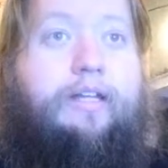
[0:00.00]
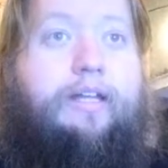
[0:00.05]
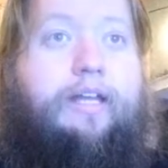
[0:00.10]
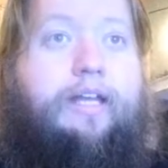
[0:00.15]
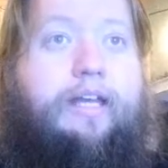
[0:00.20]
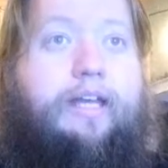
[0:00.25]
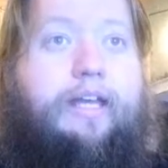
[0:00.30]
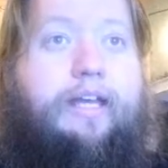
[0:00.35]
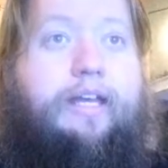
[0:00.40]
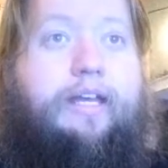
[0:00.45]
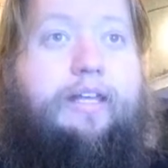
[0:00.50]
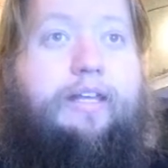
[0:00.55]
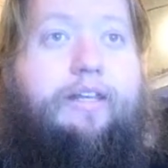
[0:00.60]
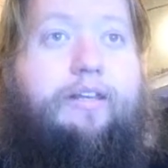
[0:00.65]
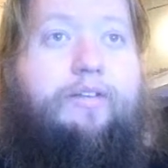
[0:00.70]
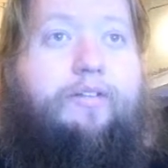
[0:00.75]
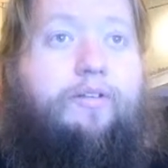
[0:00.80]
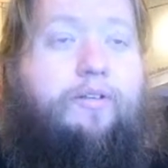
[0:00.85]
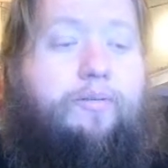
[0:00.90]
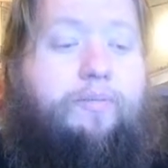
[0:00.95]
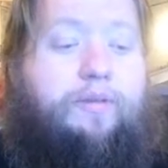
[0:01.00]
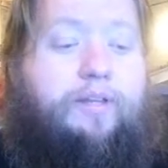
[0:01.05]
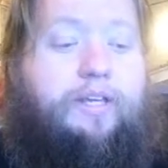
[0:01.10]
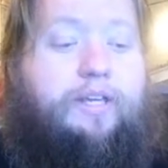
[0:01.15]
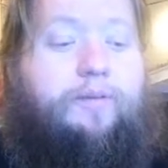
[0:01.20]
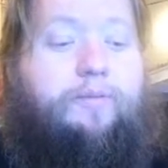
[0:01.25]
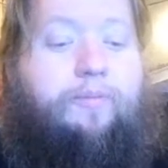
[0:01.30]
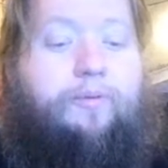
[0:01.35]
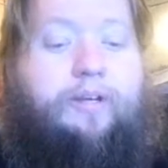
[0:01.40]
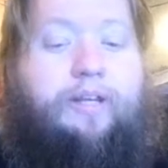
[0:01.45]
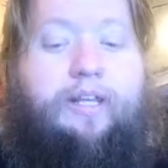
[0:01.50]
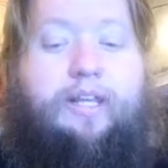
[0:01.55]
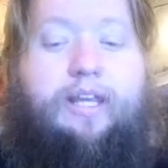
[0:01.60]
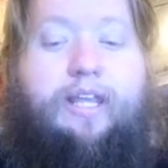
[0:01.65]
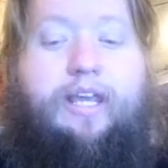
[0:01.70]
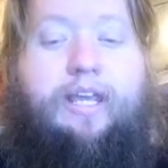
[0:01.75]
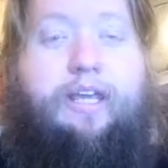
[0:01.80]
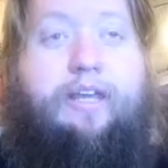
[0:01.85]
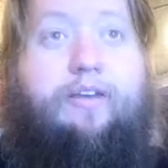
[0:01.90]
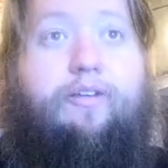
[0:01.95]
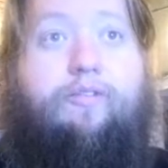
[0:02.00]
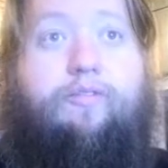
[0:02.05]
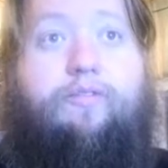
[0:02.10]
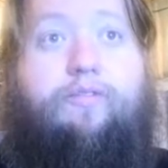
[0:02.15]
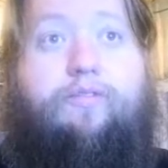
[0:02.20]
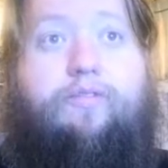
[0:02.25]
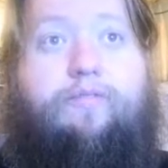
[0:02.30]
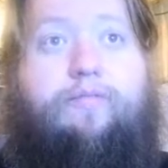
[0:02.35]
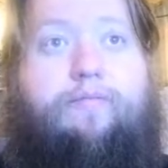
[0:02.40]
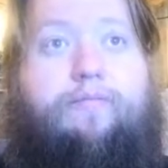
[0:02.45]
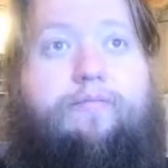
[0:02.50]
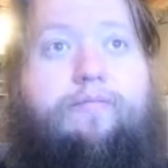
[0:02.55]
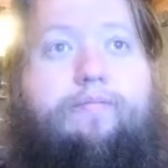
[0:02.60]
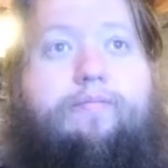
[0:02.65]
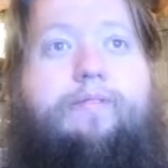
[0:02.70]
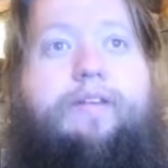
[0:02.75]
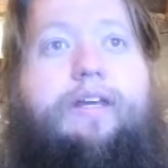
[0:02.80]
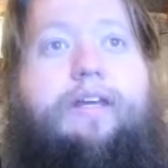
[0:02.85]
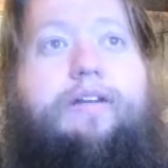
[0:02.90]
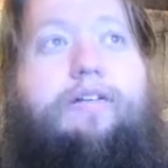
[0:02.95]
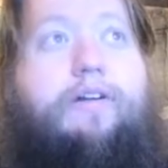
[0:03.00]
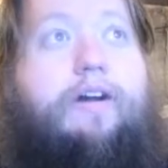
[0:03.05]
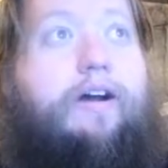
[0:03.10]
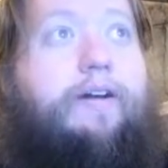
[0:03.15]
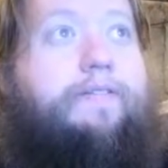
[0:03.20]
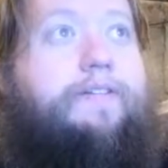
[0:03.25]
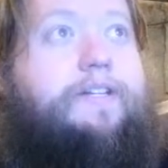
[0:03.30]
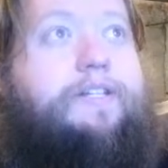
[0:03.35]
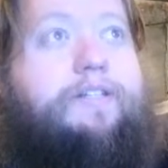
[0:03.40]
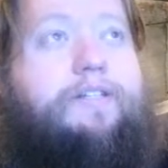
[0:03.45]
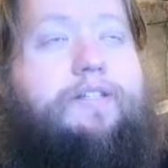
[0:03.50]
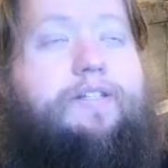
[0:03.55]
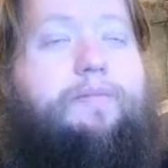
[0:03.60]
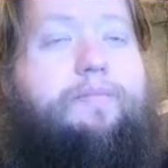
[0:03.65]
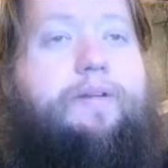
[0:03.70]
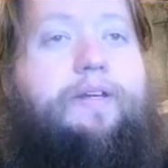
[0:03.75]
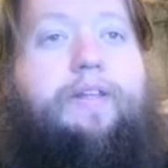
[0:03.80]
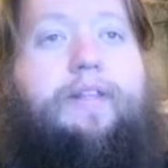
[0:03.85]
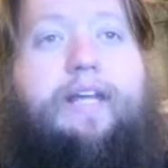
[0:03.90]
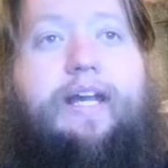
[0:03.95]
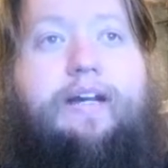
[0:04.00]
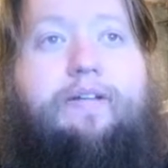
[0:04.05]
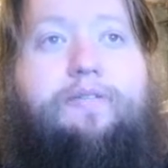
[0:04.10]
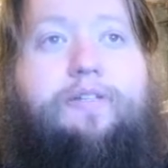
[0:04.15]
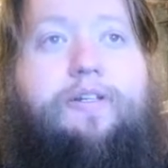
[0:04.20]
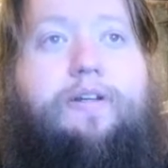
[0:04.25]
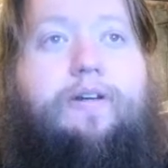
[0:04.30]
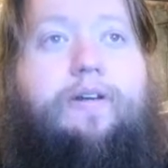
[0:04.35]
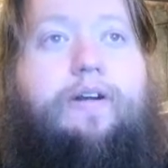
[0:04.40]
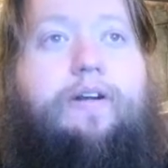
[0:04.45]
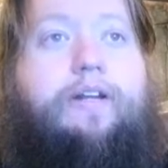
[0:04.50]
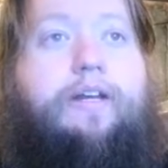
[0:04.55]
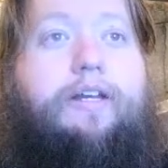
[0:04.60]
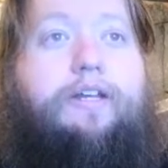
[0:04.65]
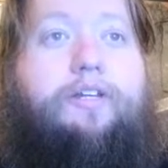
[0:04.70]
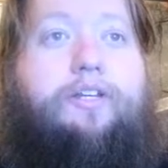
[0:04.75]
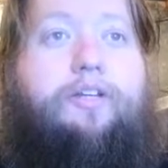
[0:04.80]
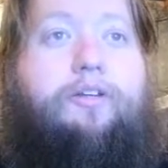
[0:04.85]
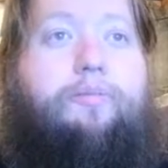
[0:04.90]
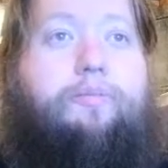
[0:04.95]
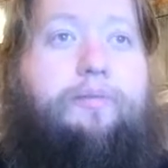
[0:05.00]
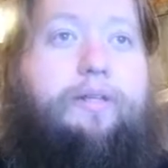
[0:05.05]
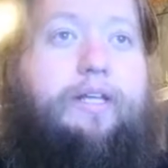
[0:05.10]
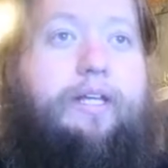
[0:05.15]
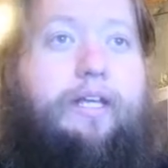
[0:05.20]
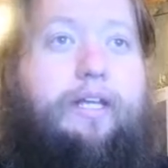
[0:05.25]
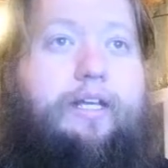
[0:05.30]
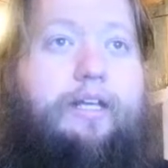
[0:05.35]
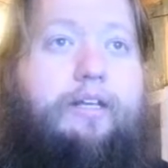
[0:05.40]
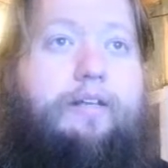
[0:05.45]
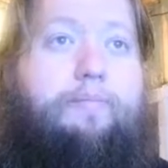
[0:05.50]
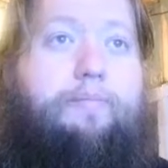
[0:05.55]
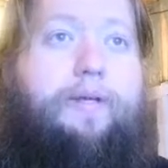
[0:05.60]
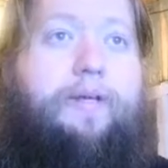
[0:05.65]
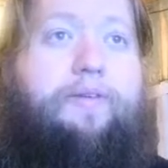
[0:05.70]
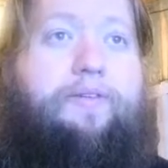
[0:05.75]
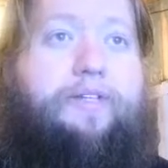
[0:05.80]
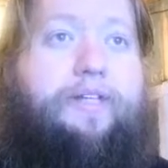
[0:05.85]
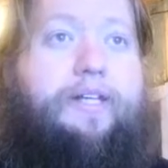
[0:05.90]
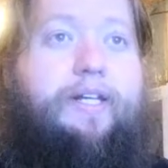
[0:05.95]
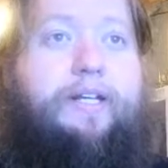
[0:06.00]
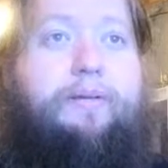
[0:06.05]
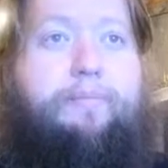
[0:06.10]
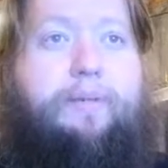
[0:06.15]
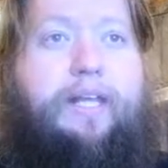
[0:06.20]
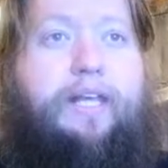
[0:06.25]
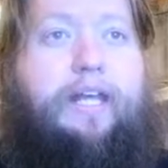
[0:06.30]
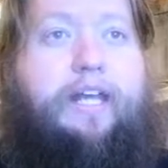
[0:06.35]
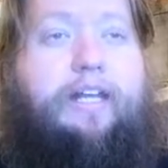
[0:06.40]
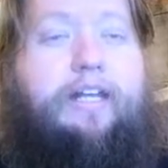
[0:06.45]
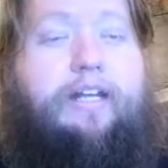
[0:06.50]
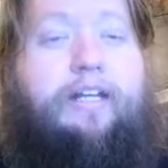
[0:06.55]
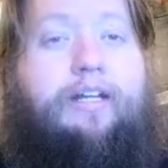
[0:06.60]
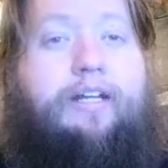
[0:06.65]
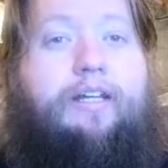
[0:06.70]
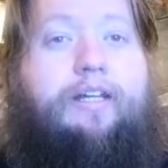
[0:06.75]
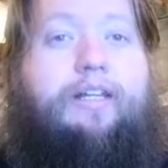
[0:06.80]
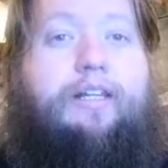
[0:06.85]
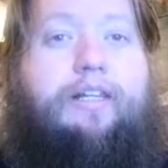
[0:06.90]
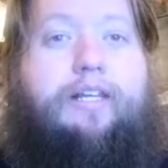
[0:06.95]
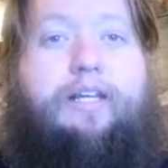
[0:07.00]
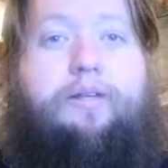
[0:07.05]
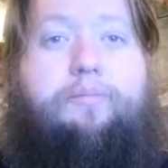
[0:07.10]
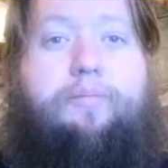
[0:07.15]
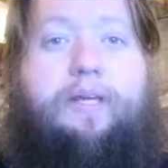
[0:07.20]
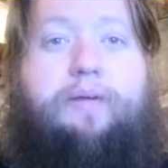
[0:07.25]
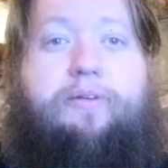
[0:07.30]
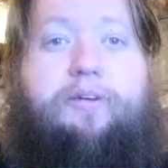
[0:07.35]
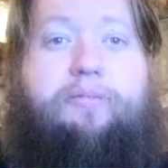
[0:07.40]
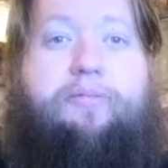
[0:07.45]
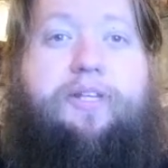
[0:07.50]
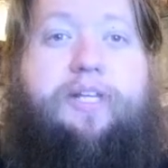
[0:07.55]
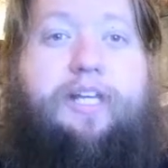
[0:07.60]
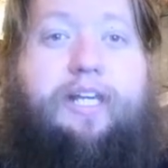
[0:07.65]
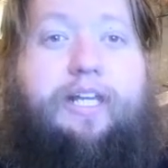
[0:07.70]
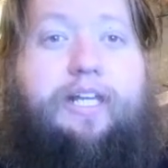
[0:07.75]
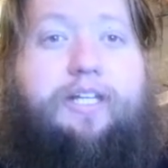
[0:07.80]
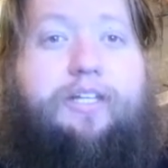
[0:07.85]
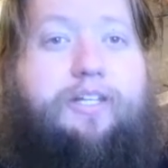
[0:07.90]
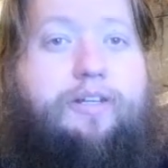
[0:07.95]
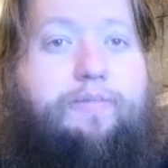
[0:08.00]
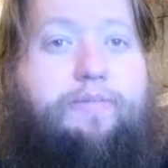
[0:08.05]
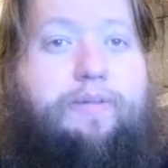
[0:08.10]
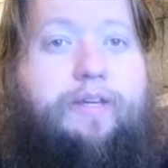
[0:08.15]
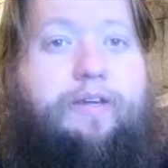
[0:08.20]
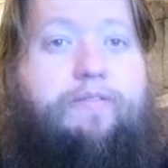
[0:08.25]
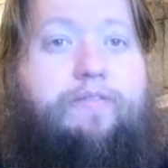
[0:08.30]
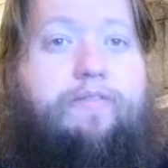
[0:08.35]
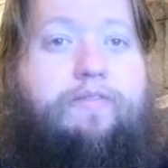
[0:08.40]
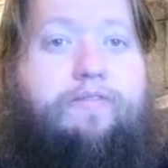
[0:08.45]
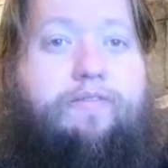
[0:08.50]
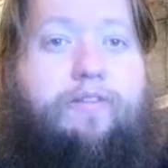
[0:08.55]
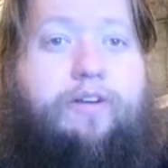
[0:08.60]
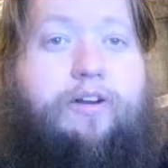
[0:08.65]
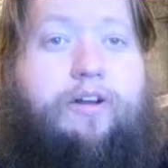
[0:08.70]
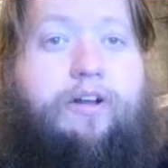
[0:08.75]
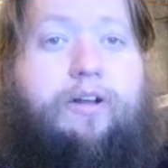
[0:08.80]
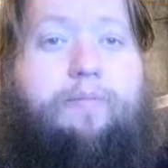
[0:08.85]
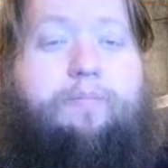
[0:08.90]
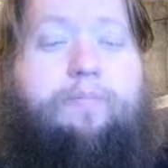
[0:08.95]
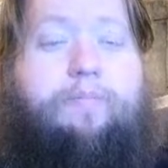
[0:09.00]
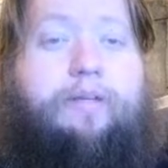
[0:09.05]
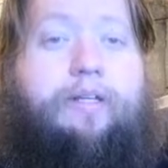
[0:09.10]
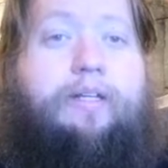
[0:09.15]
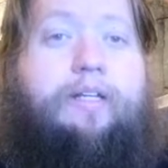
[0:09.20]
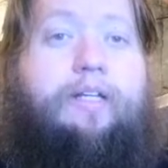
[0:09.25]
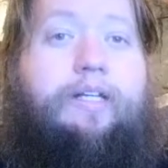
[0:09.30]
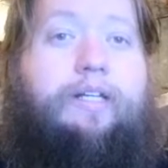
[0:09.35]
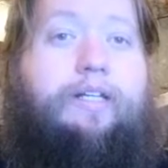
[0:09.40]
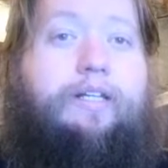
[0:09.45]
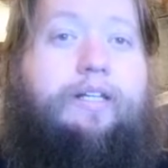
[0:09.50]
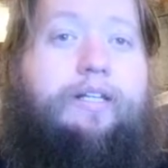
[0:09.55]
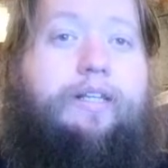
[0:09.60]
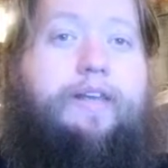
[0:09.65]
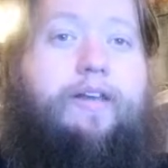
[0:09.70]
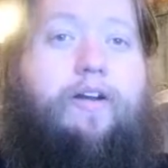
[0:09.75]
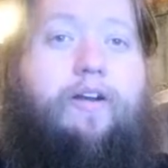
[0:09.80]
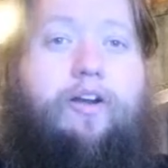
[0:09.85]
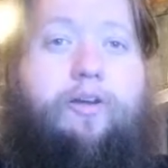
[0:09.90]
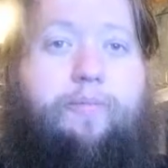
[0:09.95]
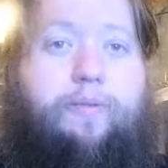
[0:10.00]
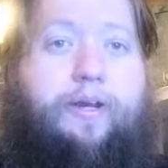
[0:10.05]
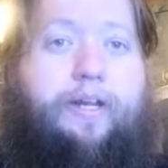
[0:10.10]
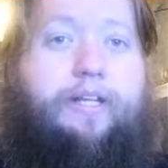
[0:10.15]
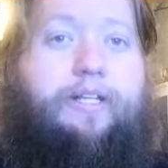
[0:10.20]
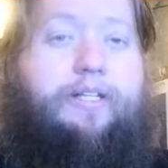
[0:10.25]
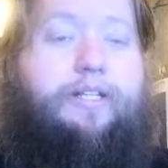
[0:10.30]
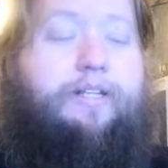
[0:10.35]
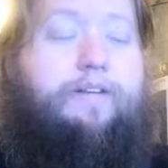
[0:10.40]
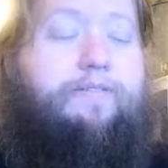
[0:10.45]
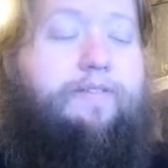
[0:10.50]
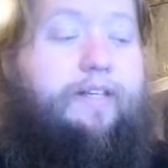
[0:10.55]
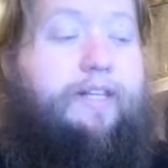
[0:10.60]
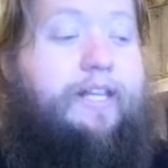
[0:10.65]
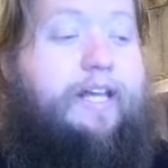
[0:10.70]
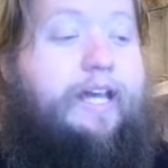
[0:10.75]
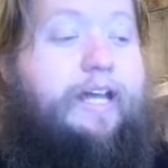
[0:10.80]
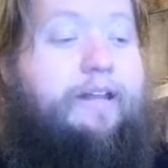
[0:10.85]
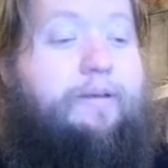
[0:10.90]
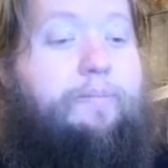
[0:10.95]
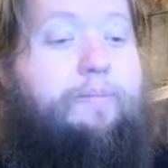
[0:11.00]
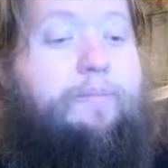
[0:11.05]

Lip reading: And normally you wouldn't give, you know, obviously somebody in the house guard a shield blade, belt, and a blade. They'd be able to get something from the armory and stuff like that.